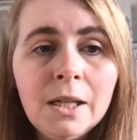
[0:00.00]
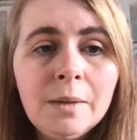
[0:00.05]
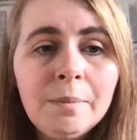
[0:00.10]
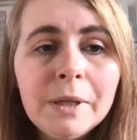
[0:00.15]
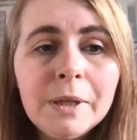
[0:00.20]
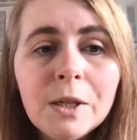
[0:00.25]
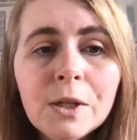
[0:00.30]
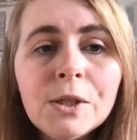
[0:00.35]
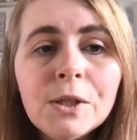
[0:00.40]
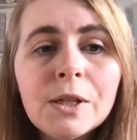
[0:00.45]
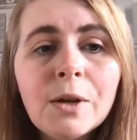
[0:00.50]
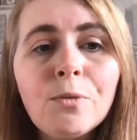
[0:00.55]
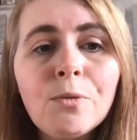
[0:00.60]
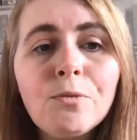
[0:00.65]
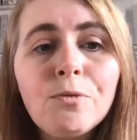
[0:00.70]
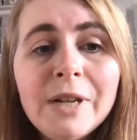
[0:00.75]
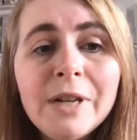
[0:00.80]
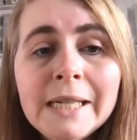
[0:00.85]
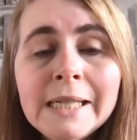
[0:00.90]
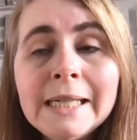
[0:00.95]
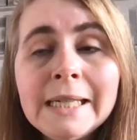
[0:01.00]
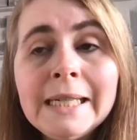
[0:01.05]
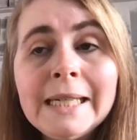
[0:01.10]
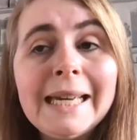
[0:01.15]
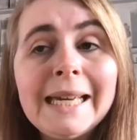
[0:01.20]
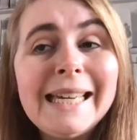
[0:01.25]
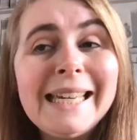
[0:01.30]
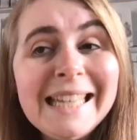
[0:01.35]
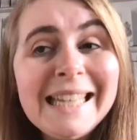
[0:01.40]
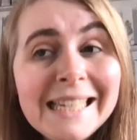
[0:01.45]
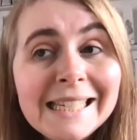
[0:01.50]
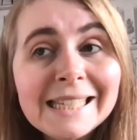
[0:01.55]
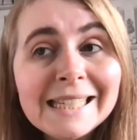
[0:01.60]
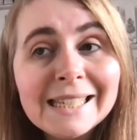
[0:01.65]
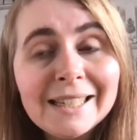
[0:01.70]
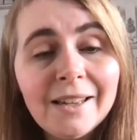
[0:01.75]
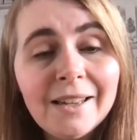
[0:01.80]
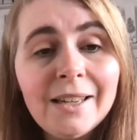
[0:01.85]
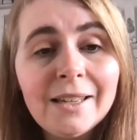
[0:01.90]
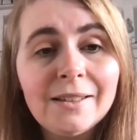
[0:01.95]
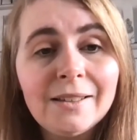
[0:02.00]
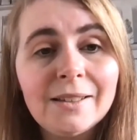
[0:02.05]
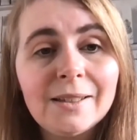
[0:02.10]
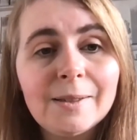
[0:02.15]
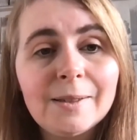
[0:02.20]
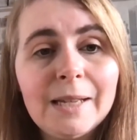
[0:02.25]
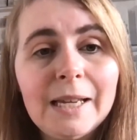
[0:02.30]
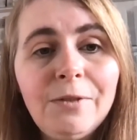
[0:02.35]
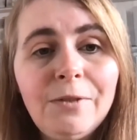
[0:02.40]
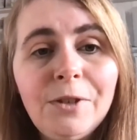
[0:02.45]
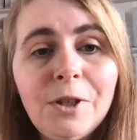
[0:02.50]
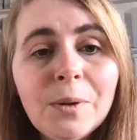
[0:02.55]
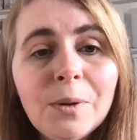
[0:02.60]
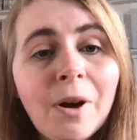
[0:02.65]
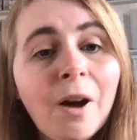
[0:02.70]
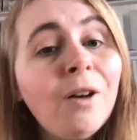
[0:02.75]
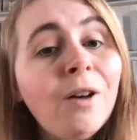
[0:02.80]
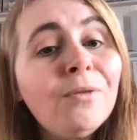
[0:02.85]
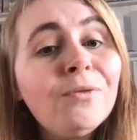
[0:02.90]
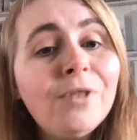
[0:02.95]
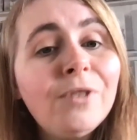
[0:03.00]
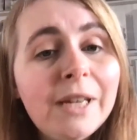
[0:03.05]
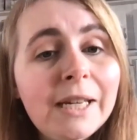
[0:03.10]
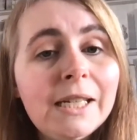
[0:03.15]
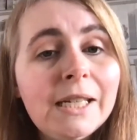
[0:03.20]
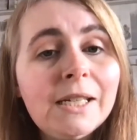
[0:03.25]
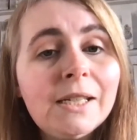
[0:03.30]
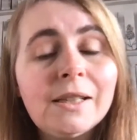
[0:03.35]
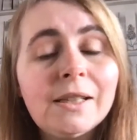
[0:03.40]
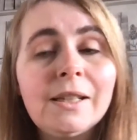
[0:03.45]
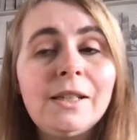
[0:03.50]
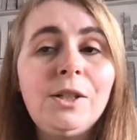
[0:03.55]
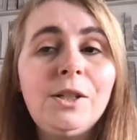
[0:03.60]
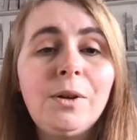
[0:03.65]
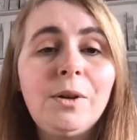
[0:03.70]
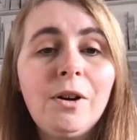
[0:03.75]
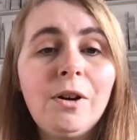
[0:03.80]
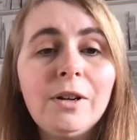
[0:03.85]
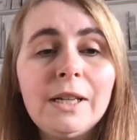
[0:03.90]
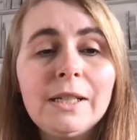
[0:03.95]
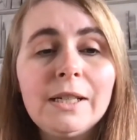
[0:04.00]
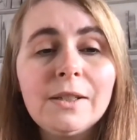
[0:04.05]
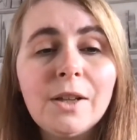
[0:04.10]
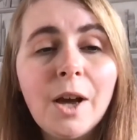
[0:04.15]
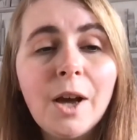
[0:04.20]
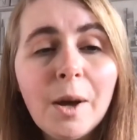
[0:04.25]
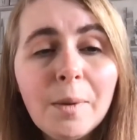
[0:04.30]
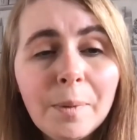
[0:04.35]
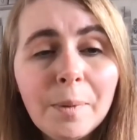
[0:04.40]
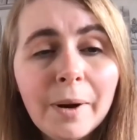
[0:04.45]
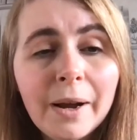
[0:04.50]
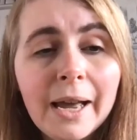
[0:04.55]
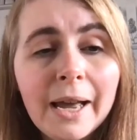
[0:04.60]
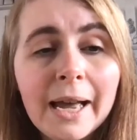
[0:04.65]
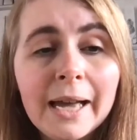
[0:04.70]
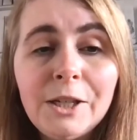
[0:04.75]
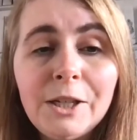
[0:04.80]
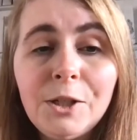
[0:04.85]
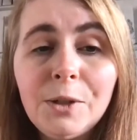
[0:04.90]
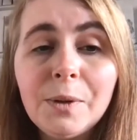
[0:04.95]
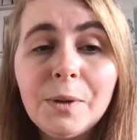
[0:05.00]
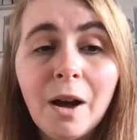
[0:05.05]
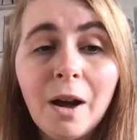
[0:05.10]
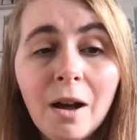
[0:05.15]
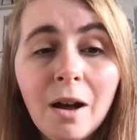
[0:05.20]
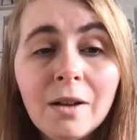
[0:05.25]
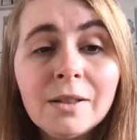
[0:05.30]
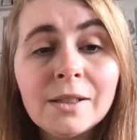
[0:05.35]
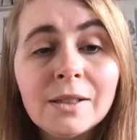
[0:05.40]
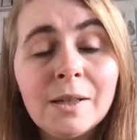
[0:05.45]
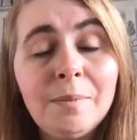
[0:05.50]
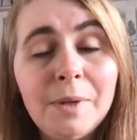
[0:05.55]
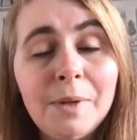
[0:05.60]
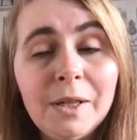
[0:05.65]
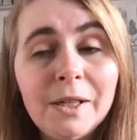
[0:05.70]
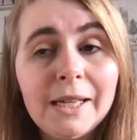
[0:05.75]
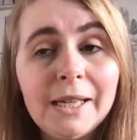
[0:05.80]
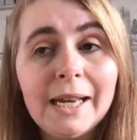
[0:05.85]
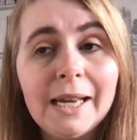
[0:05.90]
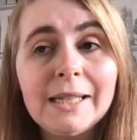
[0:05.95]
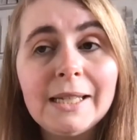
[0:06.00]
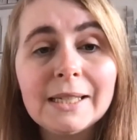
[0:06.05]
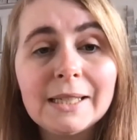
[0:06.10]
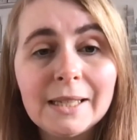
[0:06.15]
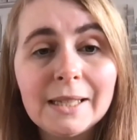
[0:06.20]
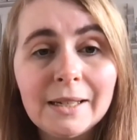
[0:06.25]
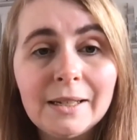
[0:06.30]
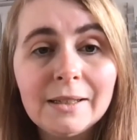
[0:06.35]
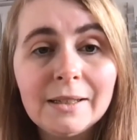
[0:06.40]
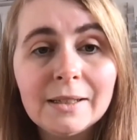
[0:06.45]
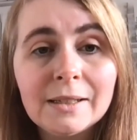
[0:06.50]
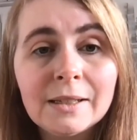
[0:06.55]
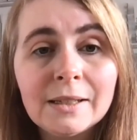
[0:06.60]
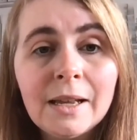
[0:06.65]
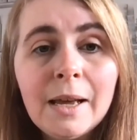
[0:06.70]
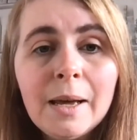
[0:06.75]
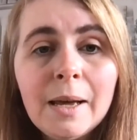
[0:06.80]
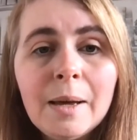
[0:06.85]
Because reading is science. If you can't read, then you can't interpret and you can't communicate science.